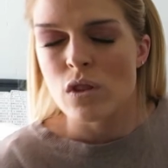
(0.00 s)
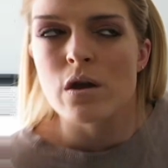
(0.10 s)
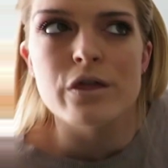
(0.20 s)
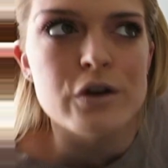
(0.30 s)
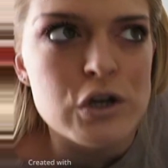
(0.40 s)

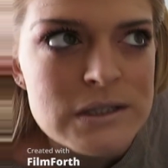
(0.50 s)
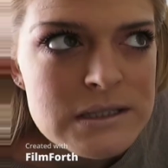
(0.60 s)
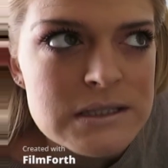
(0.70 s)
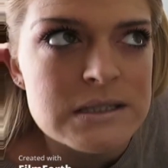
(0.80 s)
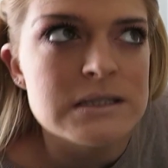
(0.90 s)

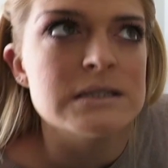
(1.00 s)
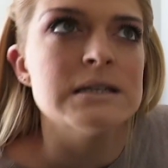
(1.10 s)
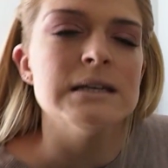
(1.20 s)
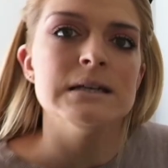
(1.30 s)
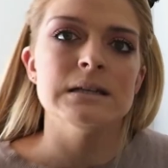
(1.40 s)

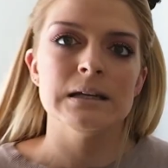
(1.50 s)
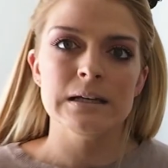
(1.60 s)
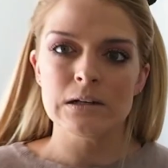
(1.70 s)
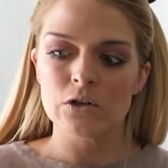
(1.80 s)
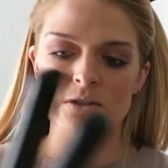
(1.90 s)
13
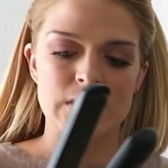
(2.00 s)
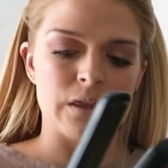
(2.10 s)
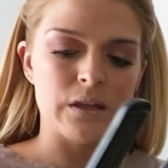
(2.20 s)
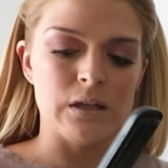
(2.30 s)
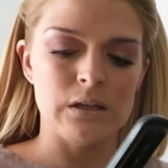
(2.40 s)
kilos, I
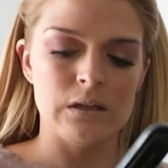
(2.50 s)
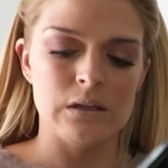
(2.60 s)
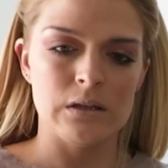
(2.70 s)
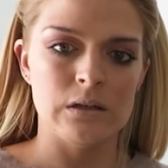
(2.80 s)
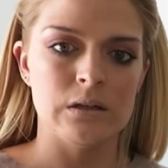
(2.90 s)
think.
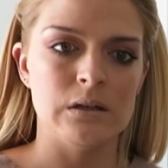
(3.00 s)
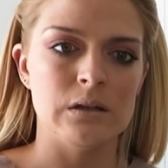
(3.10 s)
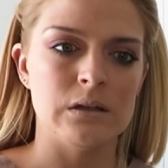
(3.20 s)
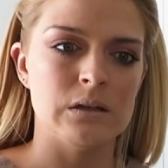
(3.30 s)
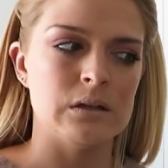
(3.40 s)

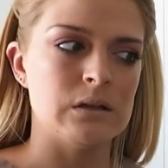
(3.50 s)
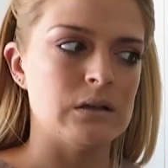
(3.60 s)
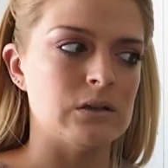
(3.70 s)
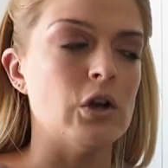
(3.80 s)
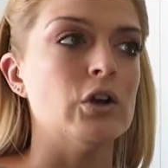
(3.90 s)

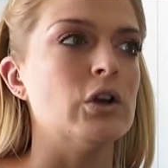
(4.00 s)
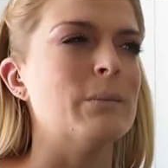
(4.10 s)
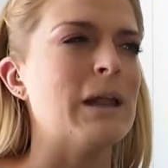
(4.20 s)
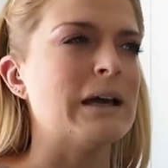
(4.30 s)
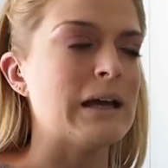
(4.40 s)
No,
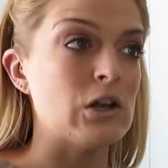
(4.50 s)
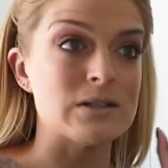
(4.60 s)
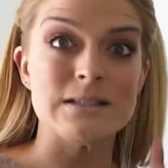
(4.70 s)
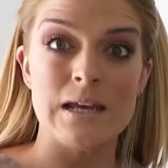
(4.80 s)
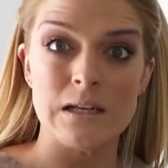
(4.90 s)
I'm lying. I
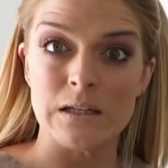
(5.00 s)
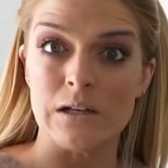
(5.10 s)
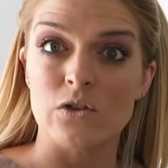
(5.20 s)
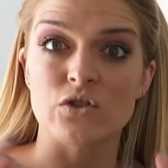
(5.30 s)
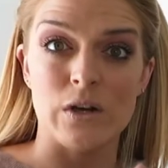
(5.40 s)
lost 10
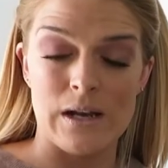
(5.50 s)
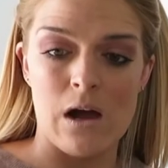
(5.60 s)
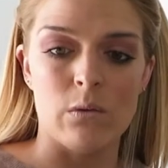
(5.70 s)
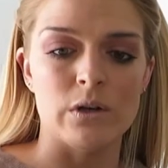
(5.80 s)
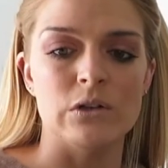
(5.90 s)
kilos. Sorry,
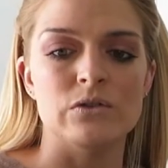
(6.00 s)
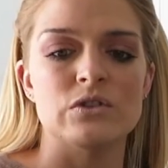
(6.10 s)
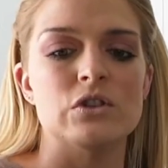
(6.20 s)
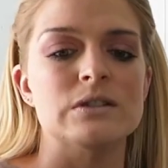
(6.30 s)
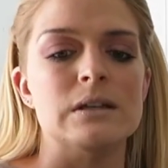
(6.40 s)
now I want to lose
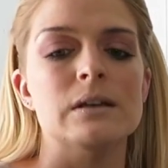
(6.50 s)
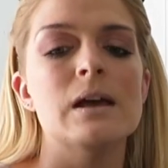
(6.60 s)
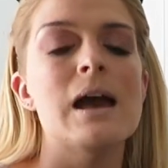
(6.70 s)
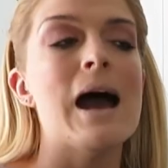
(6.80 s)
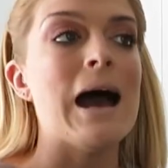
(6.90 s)
13.
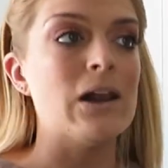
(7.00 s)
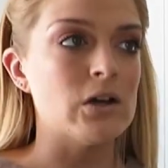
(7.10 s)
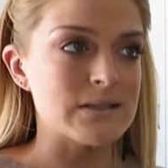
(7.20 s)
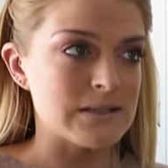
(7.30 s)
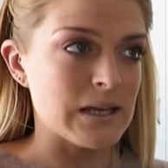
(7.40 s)
I
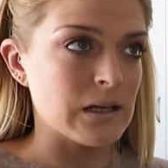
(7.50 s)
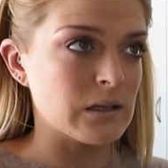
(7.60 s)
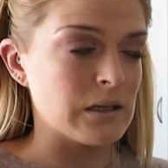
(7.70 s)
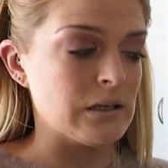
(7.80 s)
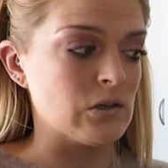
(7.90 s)
lost
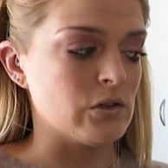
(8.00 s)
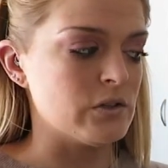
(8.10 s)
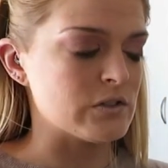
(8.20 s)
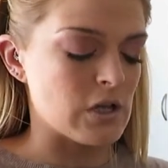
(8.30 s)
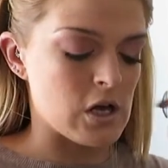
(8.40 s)
10
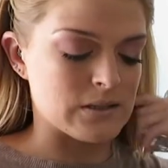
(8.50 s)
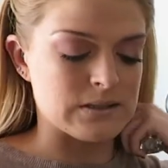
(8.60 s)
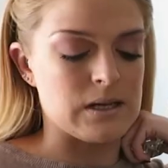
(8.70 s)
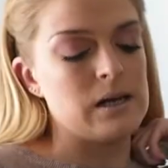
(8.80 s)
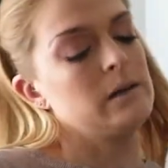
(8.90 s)
kilos
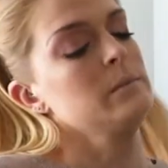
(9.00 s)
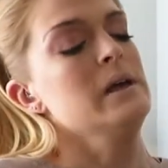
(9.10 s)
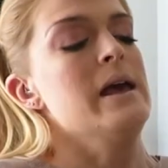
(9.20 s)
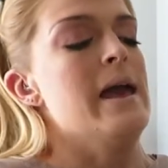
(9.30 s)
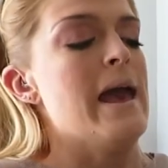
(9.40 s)
last time.
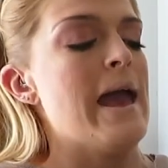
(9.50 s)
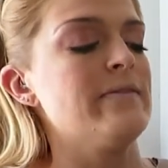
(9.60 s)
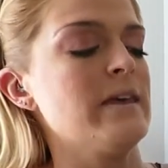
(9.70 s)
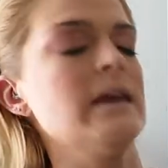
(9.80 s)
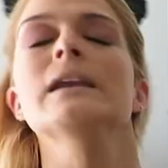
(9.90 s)

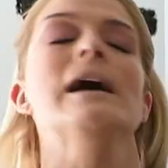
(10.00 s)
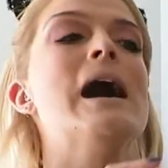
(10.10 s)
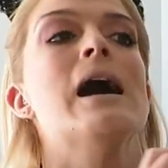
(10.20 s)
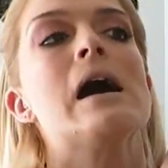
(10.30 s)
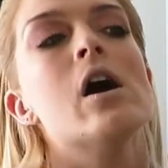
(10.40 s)
And then
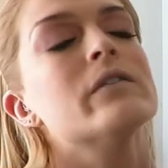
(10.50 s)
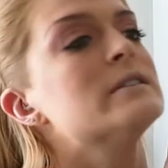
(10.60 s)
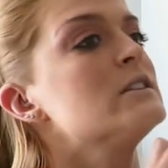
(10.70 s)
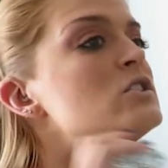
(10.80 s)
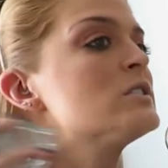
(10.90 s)

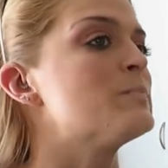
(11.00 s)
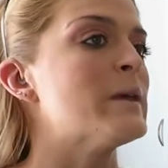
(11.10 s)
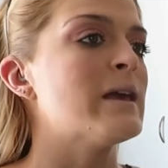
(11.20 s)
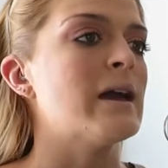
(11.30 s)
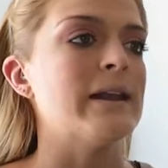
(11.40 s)
obviously just
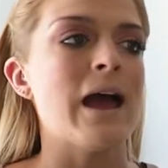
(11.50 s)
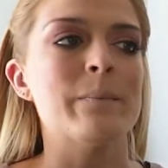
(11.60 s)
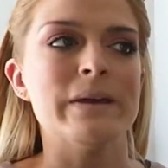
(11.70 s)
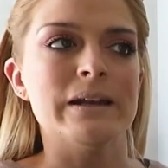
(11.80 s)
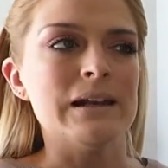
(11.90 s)
being
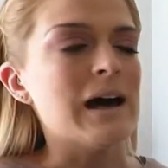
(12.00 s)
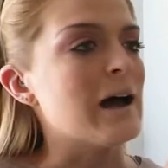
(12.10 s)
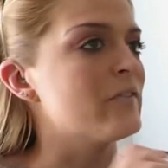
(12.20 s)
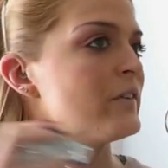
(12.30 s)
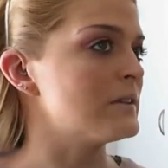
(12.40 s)
unhappy in
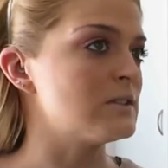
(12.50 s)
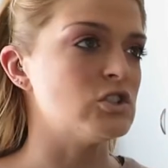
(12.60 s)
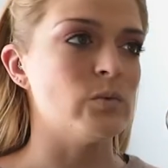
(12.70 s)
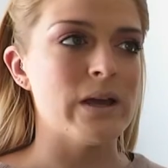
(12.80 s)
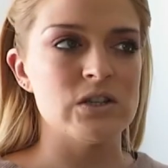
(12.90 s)
life and
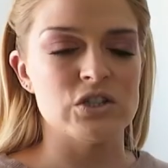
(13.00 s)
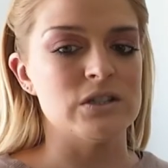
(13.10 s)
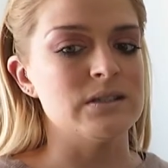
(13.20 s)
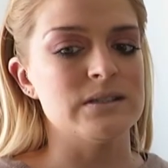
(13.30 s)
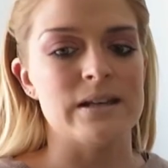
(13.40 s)

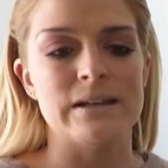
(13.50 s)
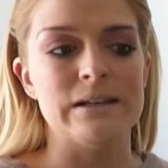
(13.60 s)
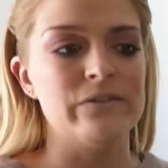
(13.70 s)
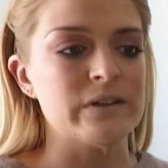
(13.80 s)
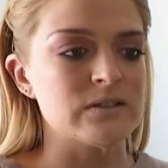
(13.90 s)
situations and
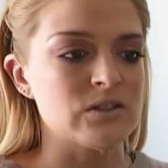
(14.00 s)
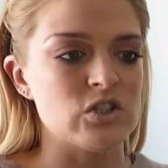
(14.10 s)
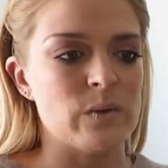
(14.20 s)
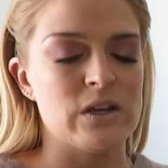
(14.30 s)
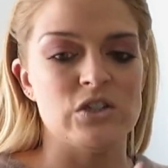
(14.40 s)
living
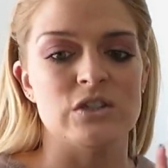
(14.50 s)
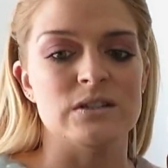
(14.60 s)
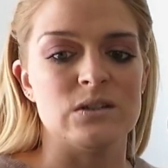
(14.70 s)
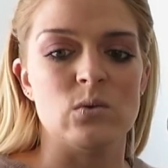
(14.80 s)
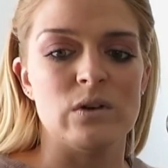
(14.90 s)

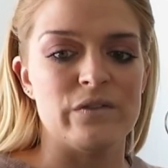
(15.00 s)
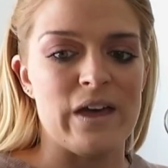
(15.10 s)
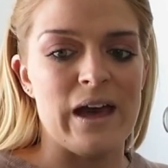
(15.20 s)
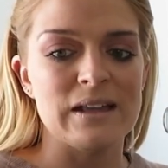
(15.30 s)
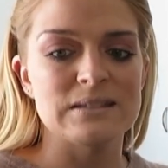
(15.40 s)
situations and all of
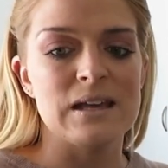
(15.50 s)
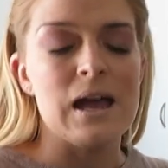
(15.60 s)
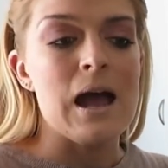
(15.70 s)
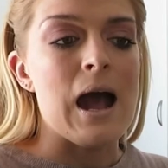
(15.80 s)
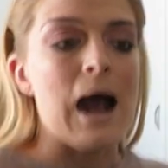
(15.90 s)
that,